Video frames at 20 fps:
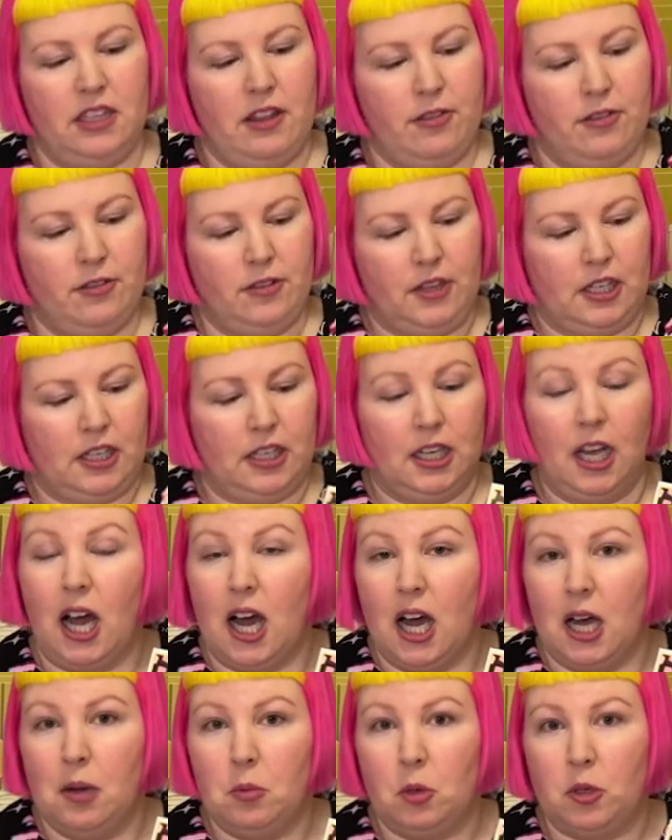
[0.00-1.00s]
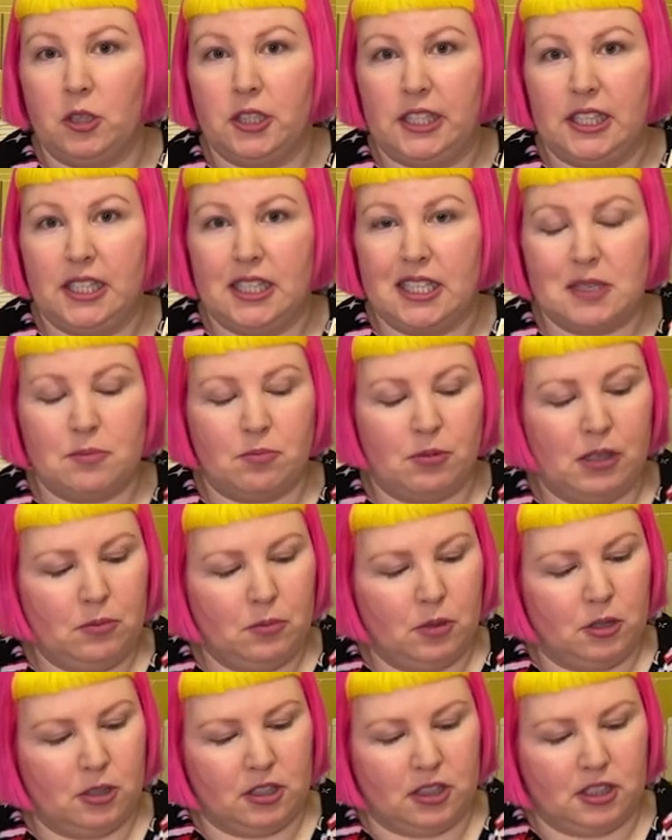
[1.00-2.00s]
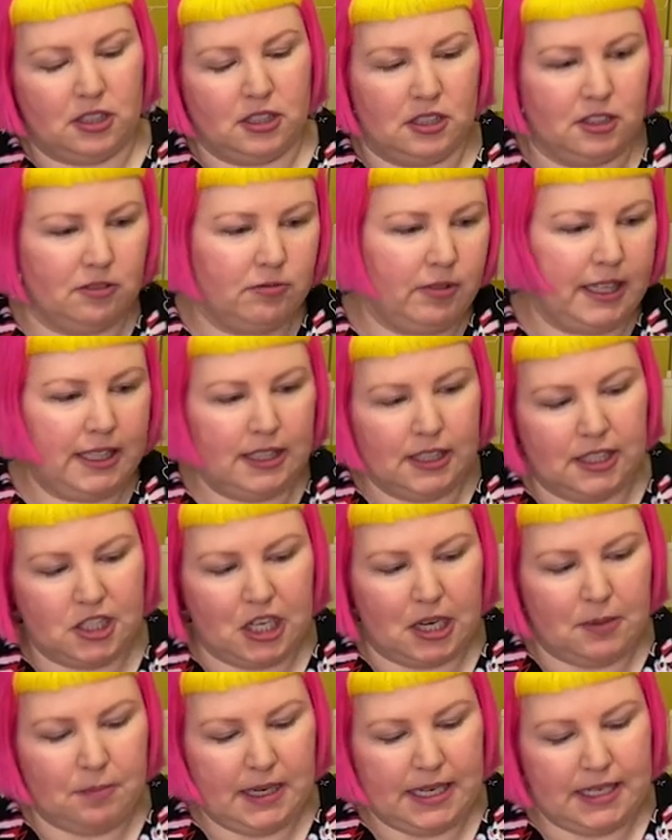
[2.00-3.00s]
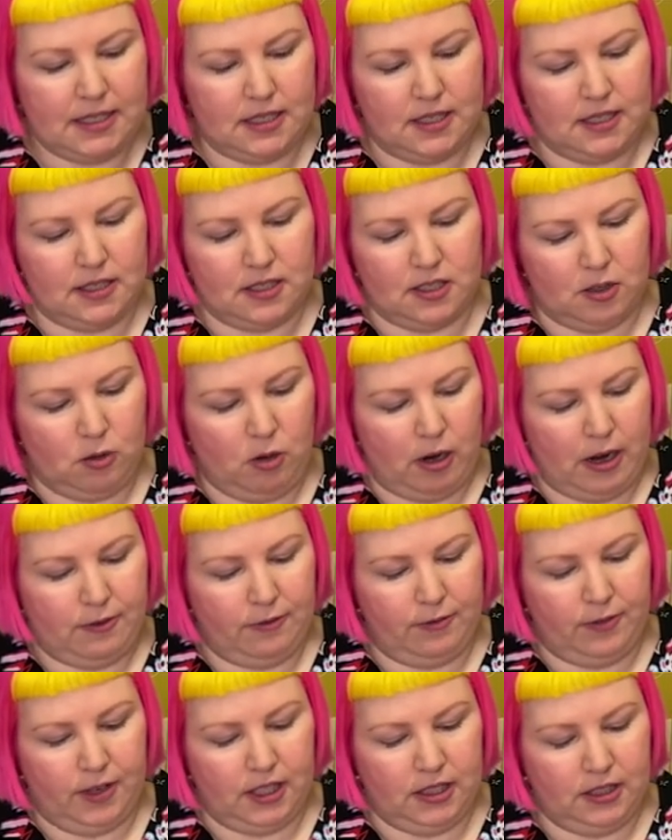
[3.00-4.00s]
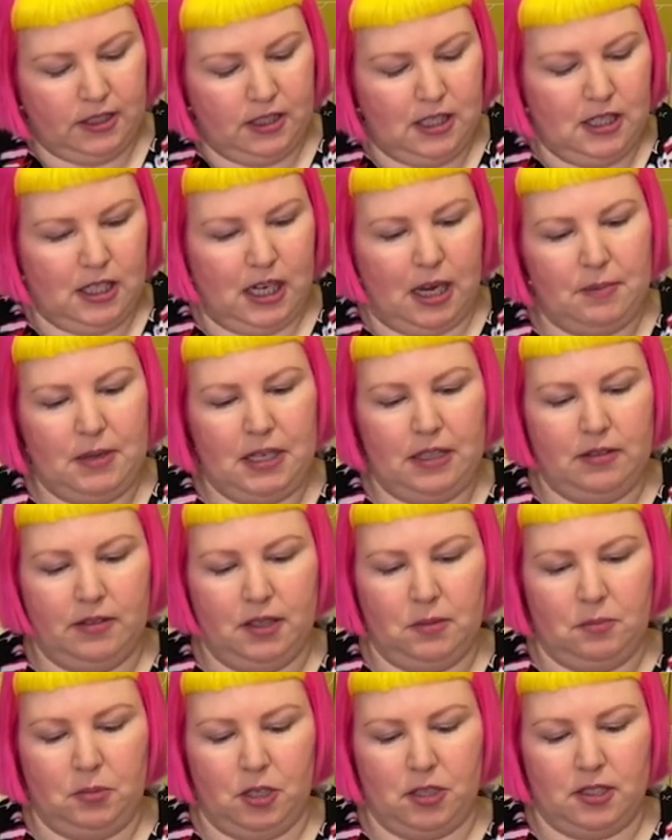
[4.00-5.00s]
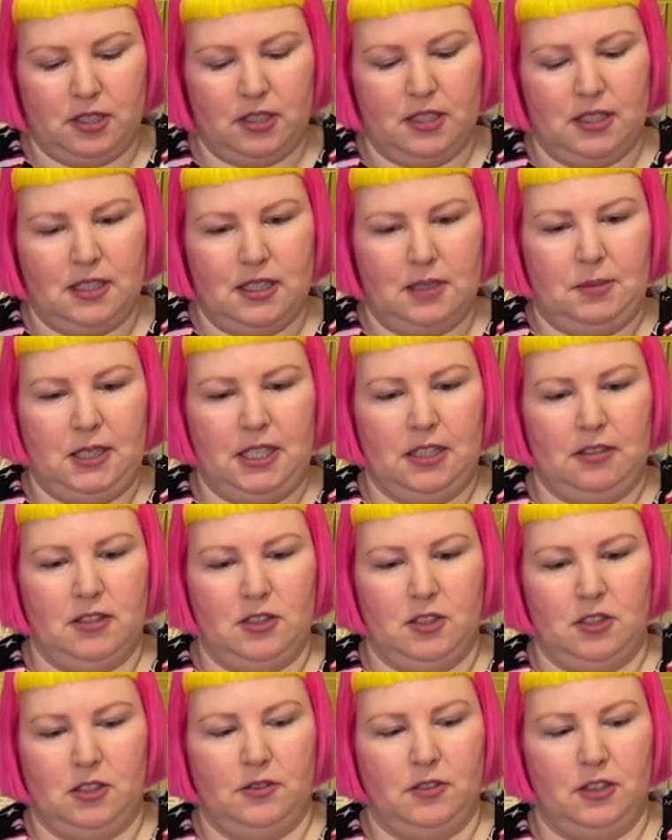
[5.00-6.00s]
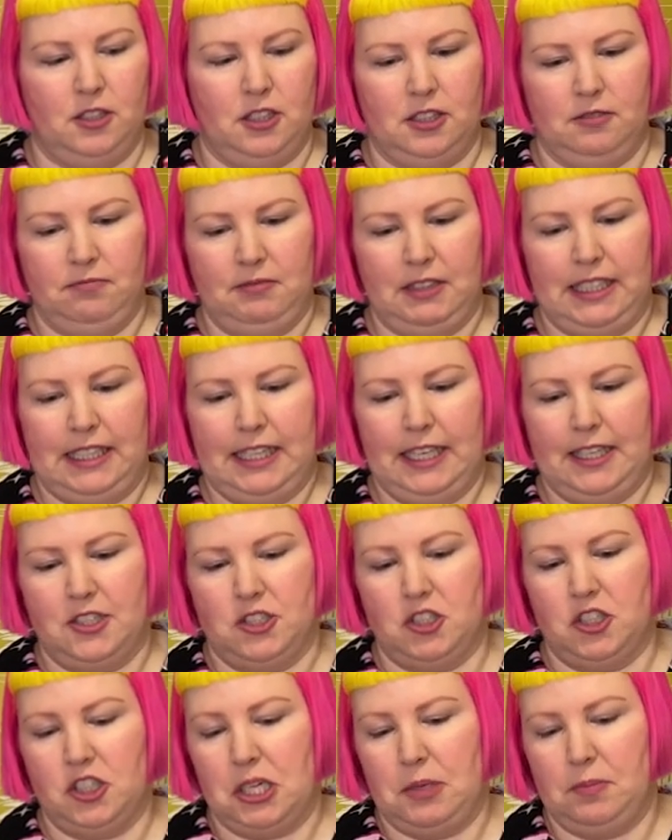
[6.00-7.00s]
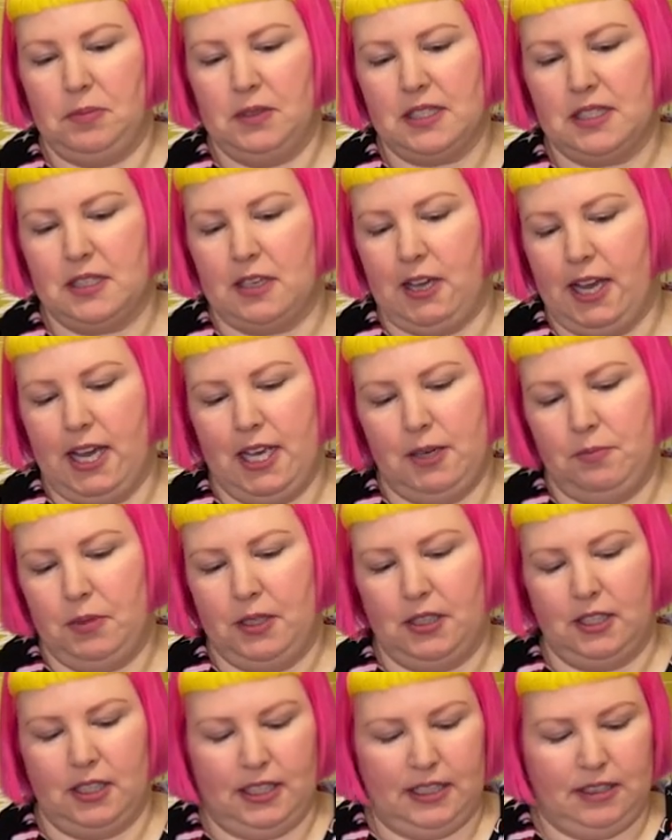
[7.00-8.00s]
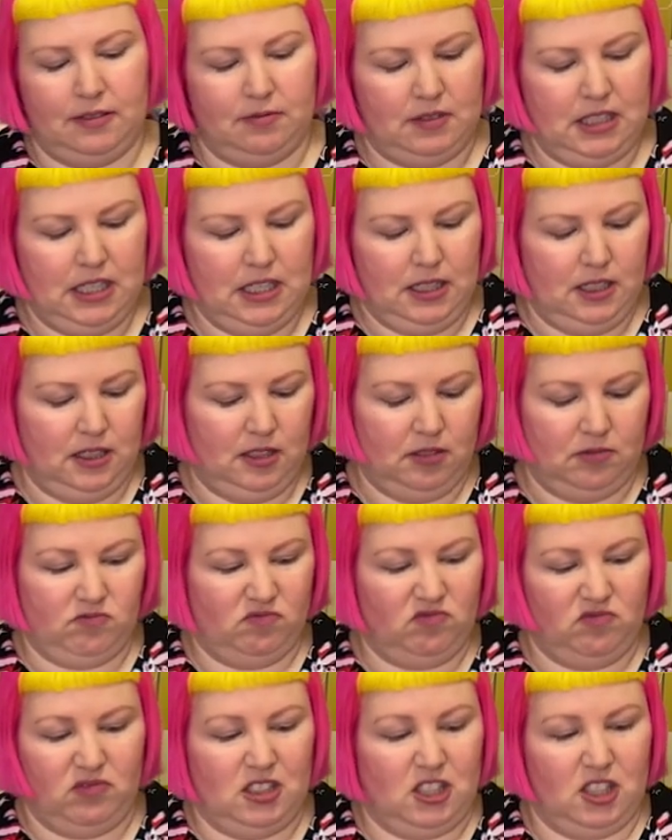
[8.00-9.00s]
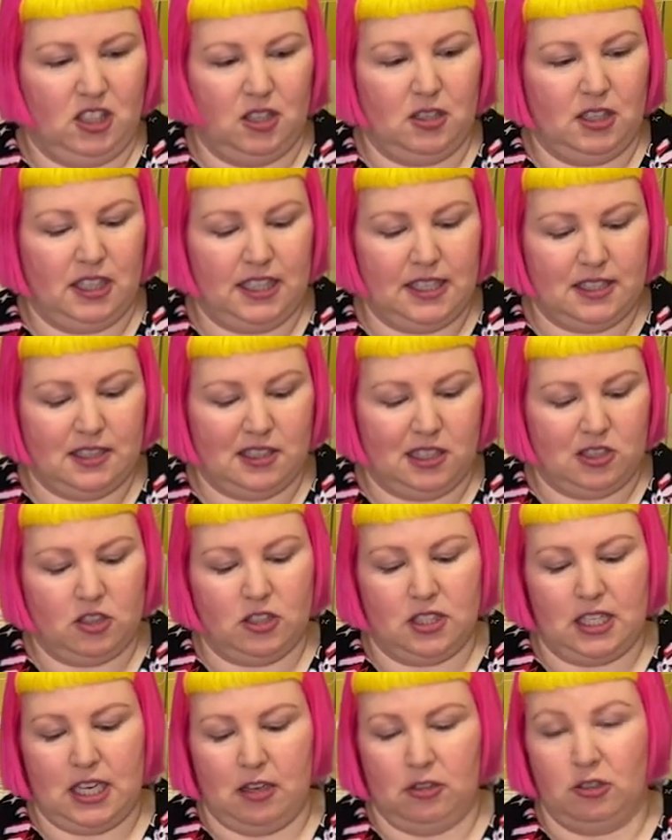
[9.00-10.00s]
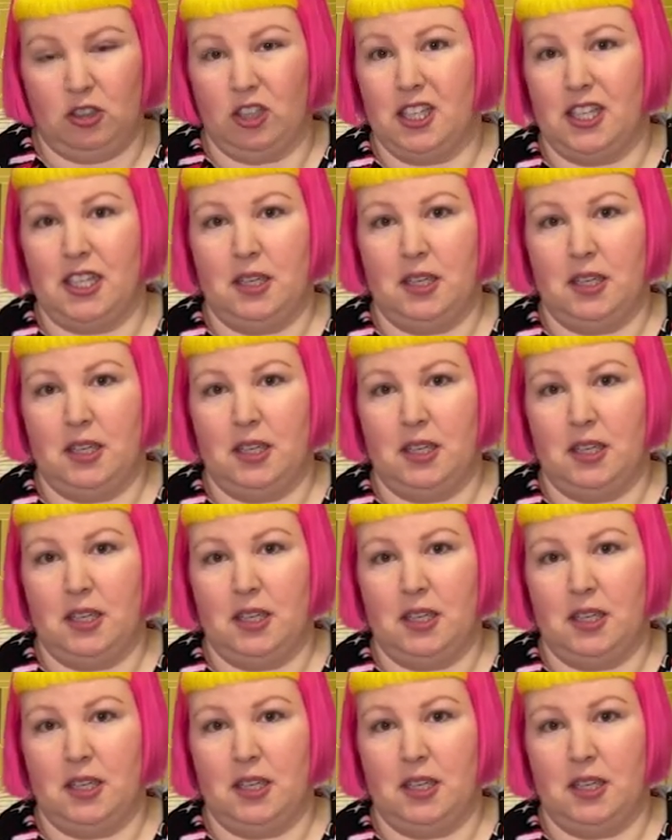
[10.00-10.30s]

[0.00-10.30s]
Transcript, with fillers: thick cardboardy springbok uh, regular shape pieces, so quite fun. I mean, the box is a bit sort of on the, I guess, cheaper side, but I, you know, I guess that's just how a lot of their